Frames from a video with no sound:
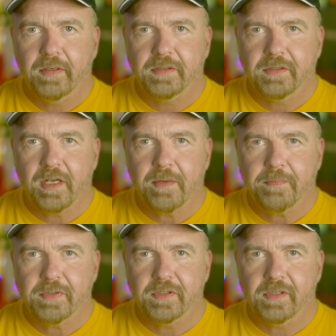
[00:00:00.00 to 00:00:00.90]

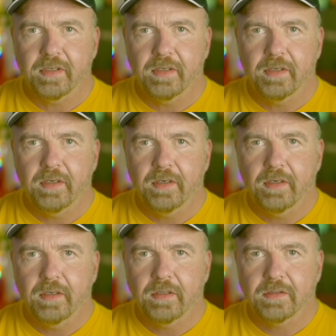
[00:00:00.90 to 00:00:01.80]
Stops.
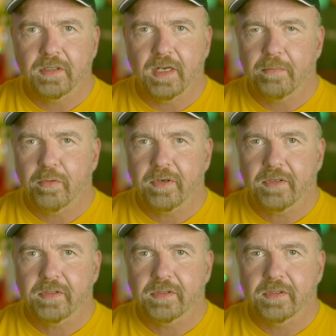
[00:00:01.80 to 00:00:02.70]
Stop
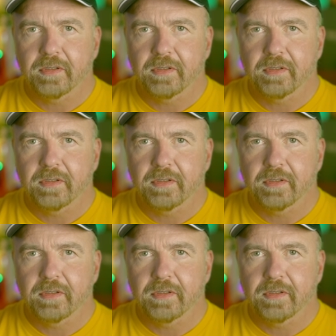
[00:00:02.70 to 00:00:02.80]
works.